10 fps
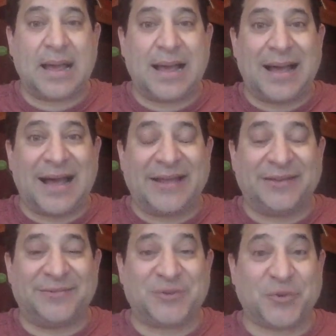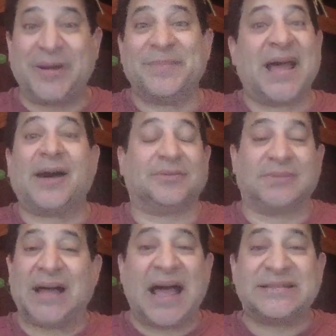I screamed
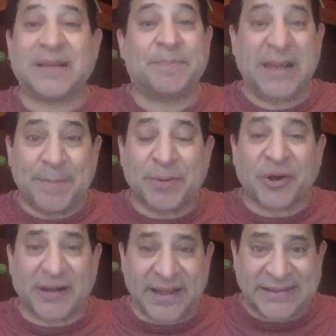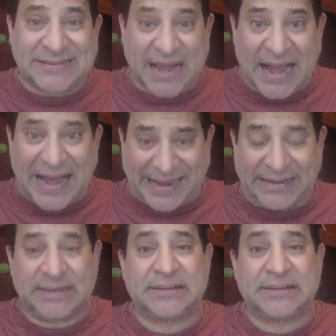out. I said, "People are going to die."